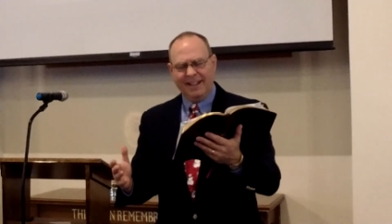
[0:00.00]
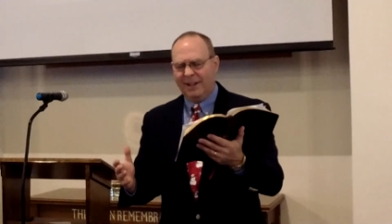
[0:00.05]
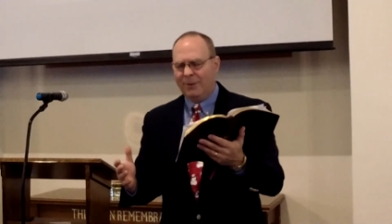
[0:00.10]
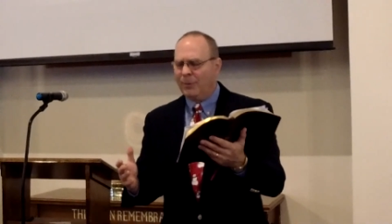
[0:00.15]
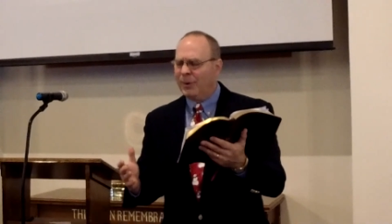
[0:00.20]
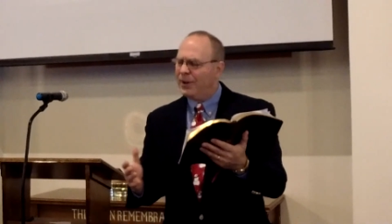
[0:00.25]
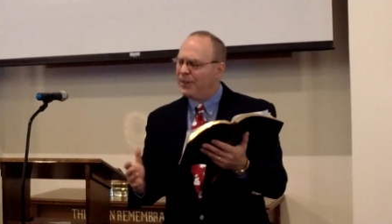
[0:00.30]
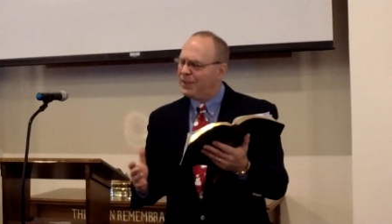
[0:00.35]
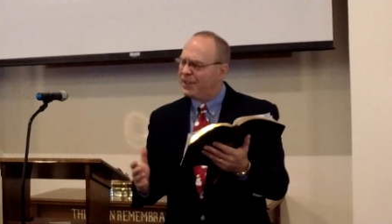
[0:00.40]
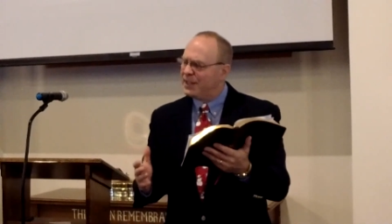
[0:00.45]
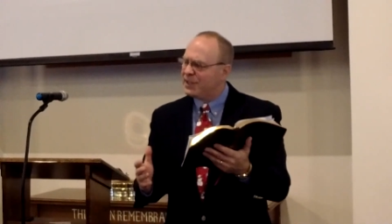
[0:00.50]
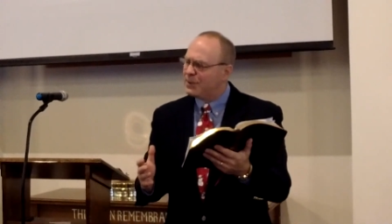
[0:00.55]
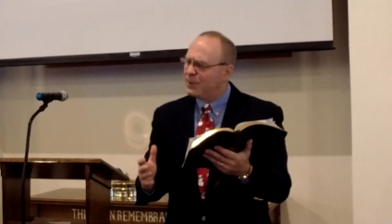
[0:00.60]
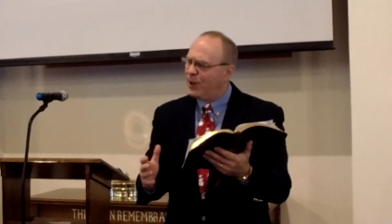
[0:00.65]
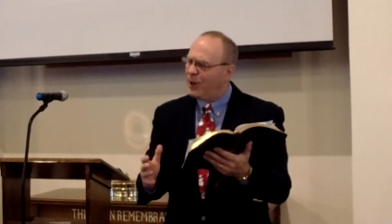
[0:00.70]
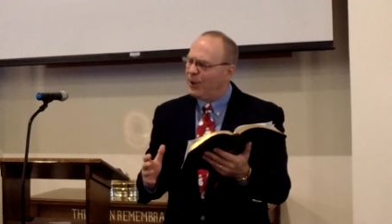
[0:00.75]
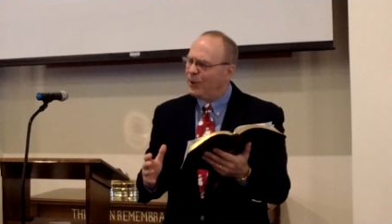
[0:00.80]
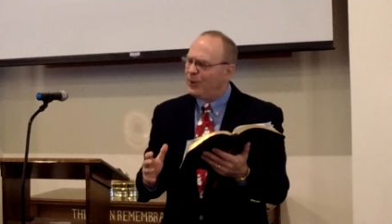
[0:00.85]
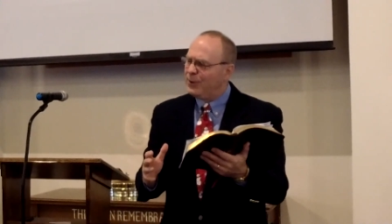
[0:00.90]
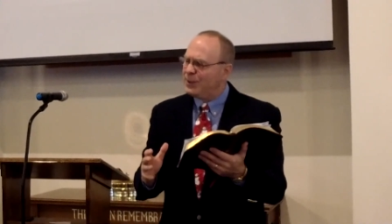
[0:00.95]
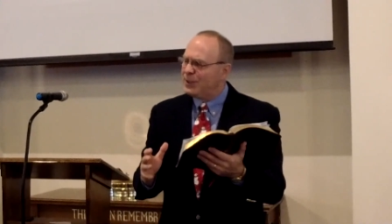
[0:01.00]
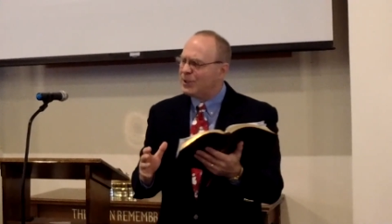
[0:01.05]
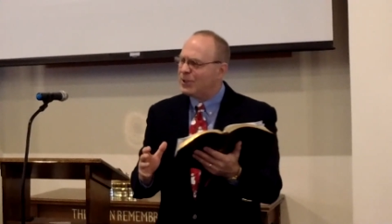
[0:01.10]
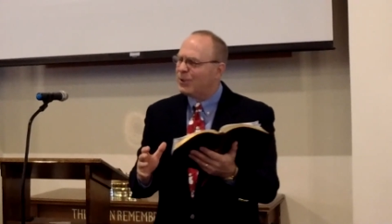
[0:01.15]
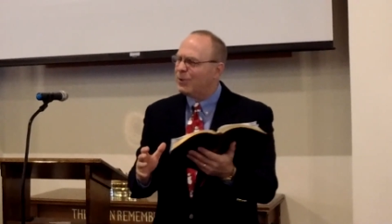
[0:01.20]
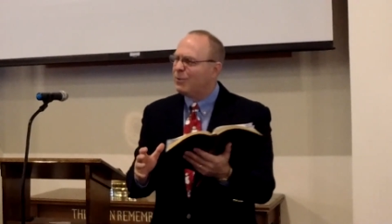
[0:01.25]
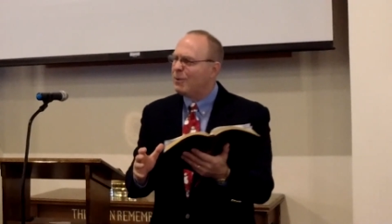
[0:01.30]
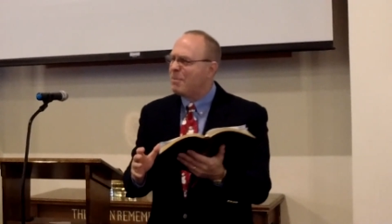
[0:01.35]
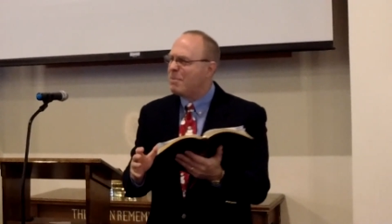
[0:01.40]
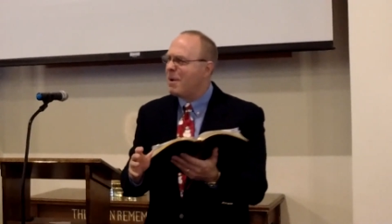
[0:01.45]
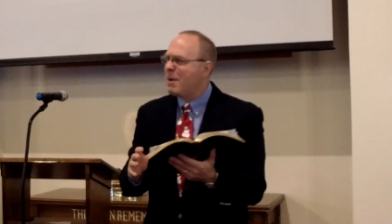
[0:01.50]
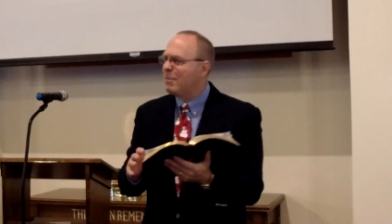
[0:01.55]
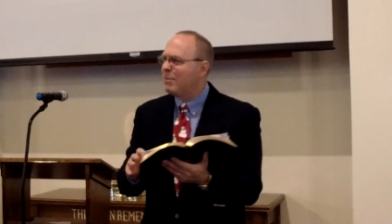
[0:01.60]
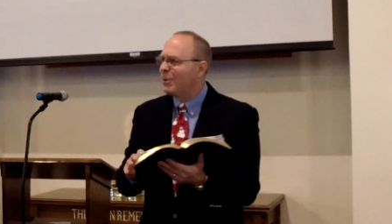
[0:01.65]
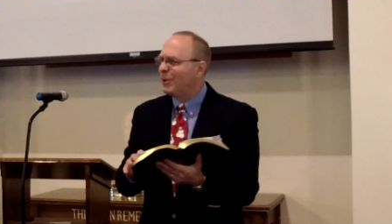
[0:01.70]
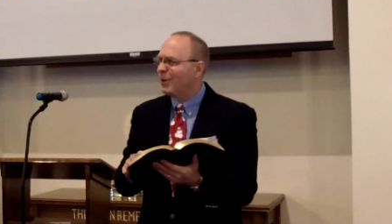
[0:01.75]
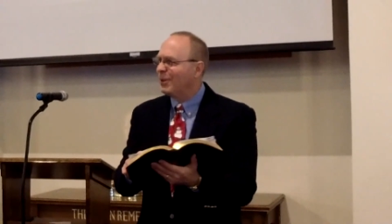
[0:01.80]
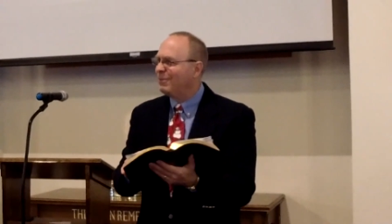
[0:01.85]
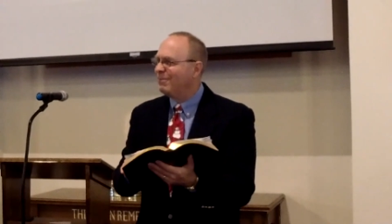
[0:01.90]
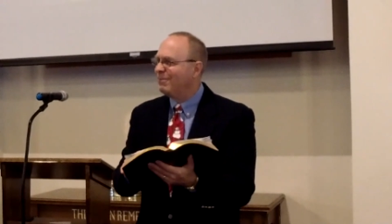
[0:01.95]
And one of the things we always should
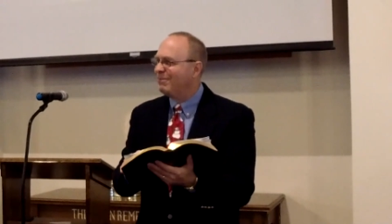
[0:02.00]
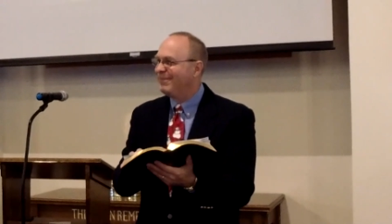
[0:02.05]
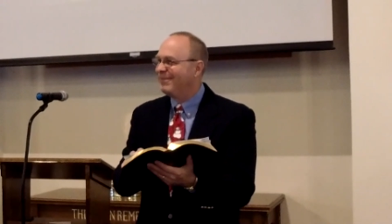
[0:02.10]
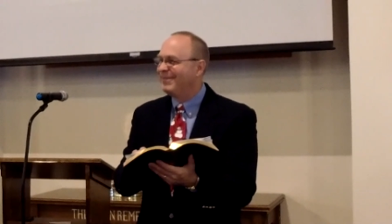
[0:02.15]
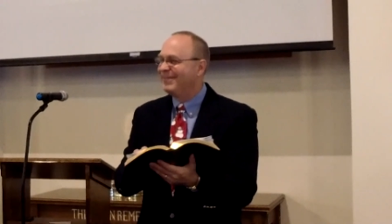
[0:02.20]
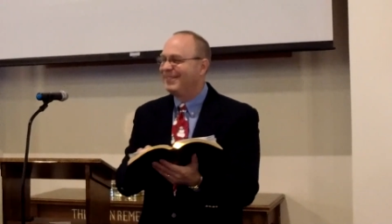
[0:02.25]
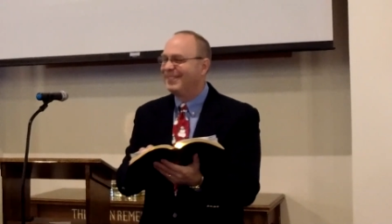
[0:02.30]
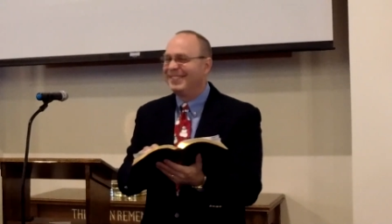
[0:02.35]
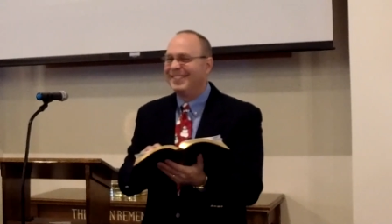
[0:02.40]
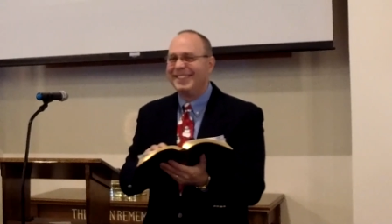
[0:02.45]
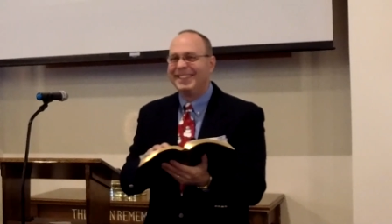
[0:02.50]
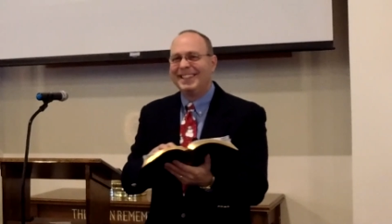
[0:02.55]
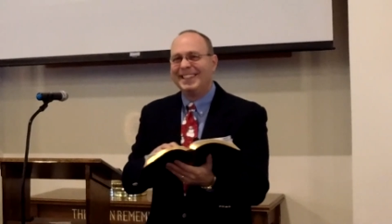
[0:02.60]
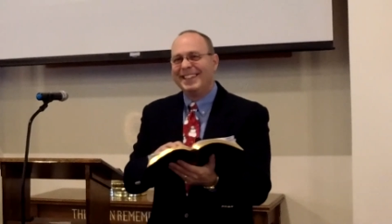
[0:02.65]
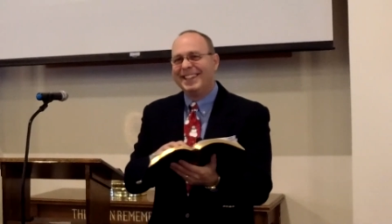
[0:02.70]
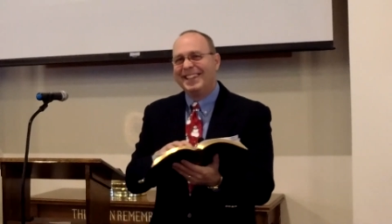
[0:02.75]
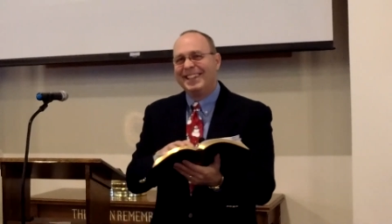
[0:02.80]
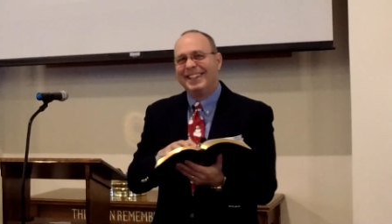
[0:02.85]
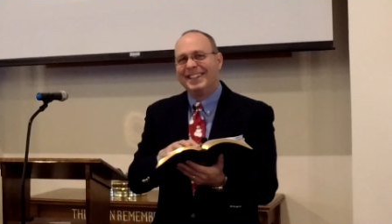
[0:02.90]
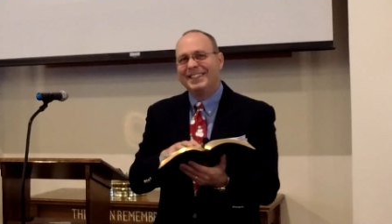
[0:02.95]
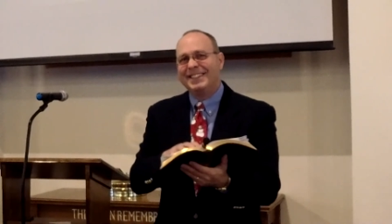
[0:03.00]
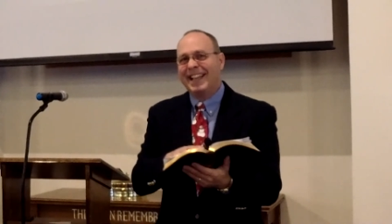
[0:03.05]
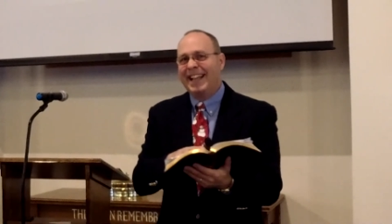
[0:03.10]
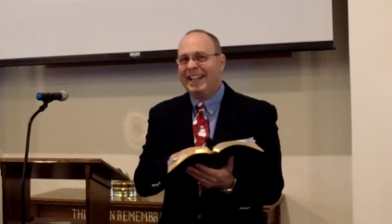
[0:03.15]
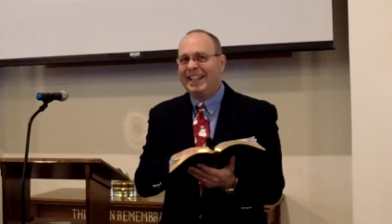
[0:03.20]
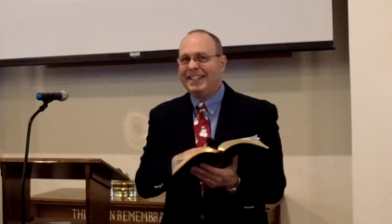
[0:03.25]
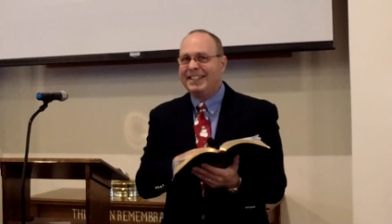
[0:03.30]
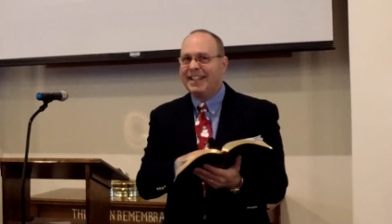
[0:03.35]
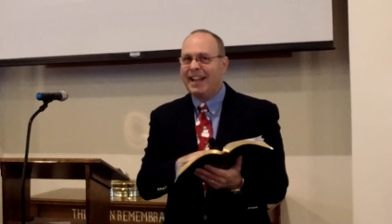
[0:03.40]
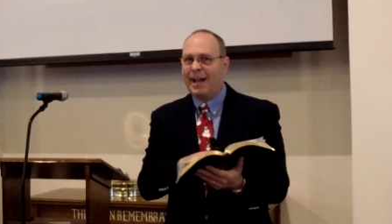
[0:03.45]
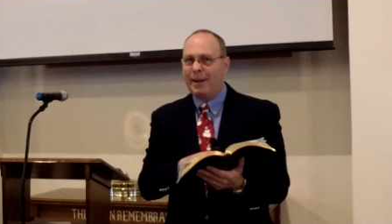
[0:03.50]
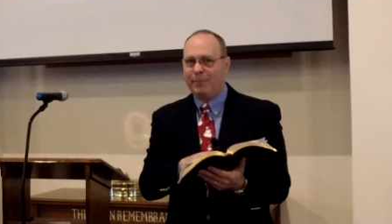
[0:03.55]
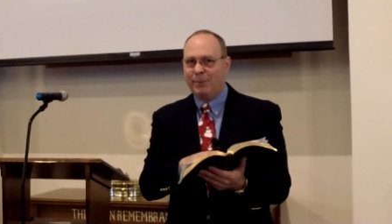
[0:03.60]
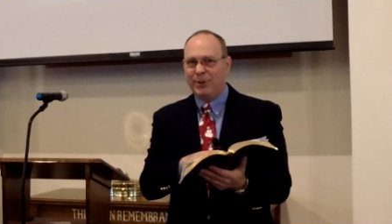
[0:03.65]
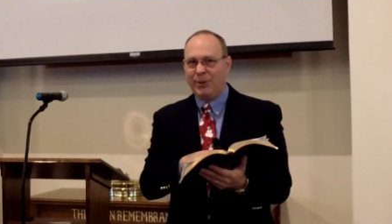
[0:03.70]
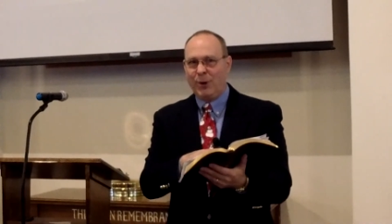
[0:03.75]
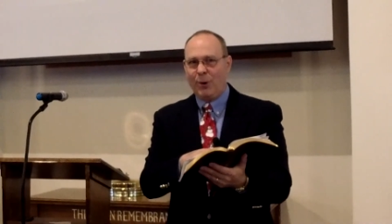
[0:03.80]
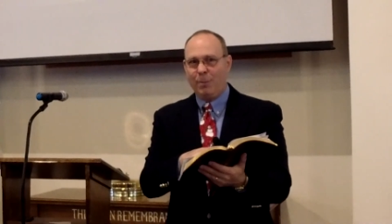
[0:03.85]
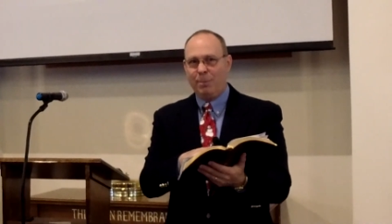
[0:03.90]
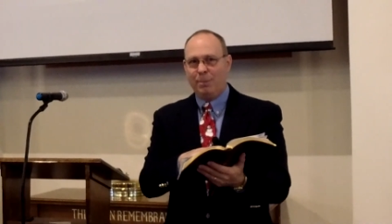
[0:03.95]
remember is anytime
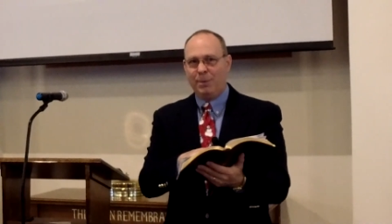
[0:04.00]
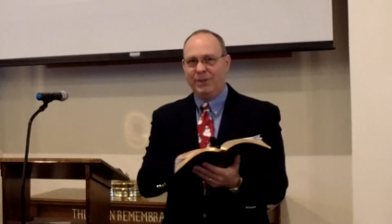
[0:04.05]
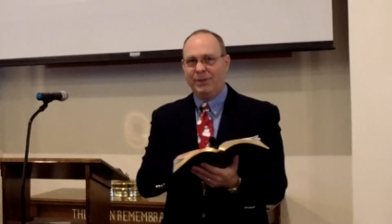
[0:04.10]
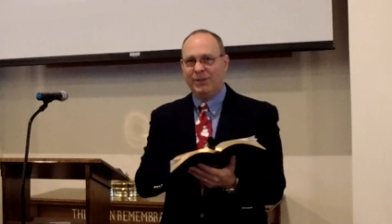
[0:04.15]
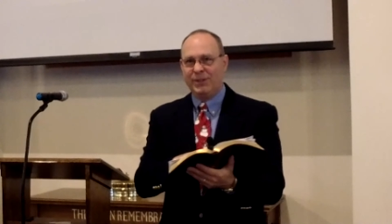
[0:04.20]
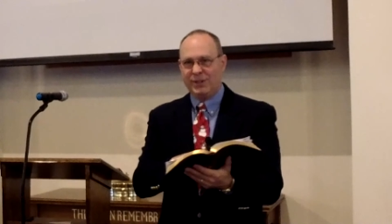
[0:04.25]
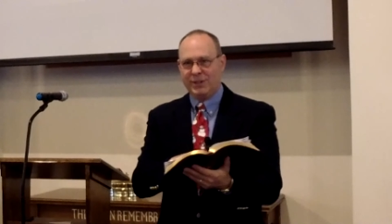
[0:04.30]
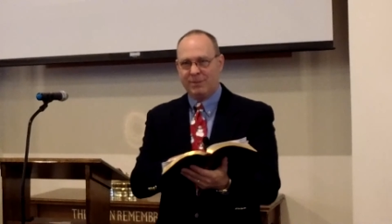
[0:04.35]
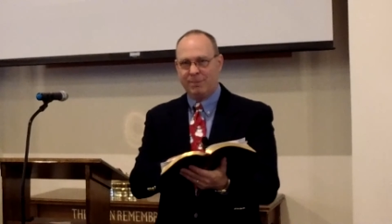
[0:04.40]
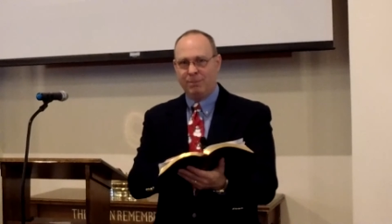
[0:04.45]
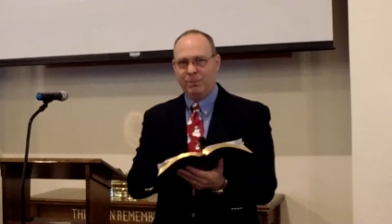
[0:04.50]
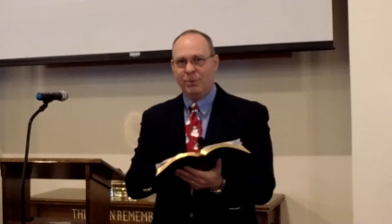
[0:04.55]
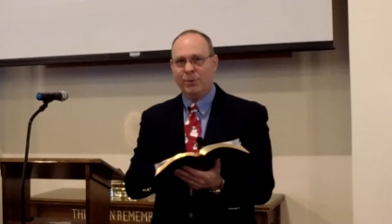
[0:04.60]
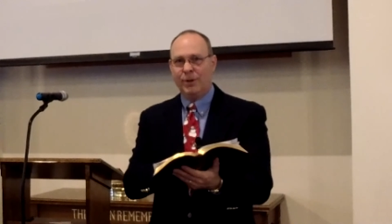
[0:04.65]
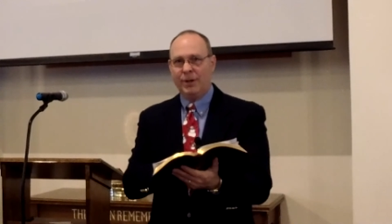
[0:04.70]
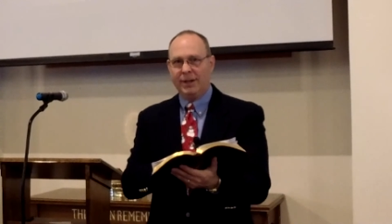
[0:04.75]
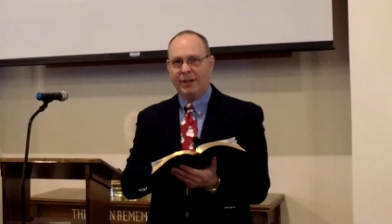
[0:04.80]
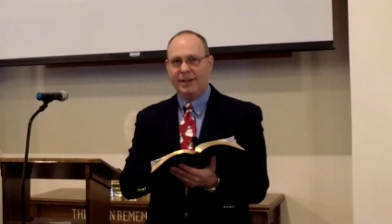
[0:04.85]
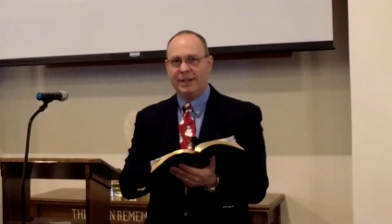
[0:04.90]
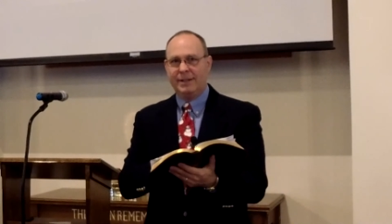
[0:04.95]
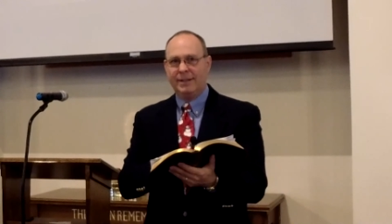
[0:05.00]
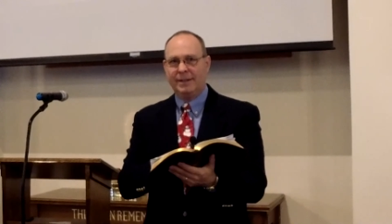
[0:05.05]
we open this book,